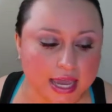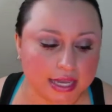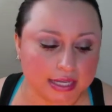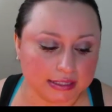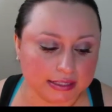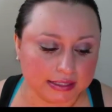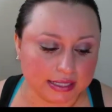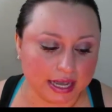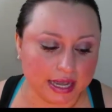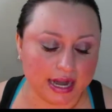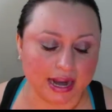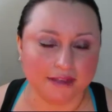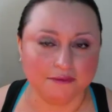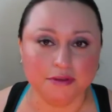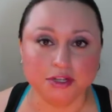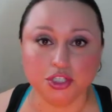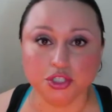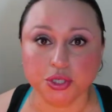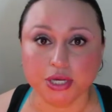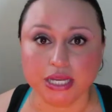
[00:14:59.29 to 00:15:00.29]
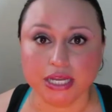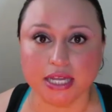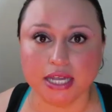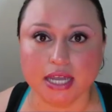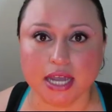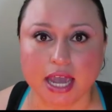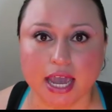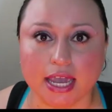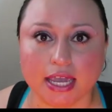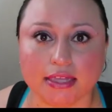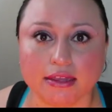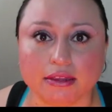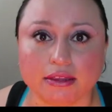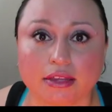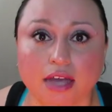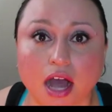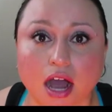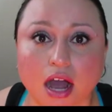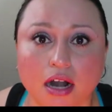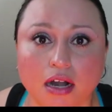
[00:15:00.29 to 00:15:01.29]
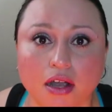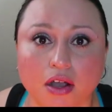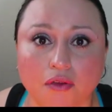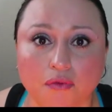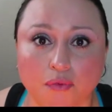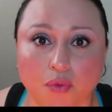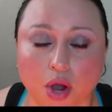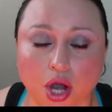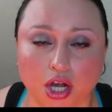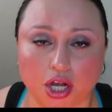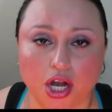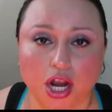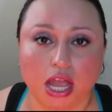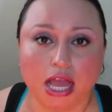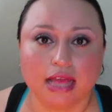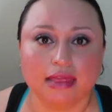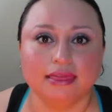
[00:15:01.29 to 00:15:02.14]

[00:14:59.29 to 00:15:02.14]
is that I've been drinking a lot of water,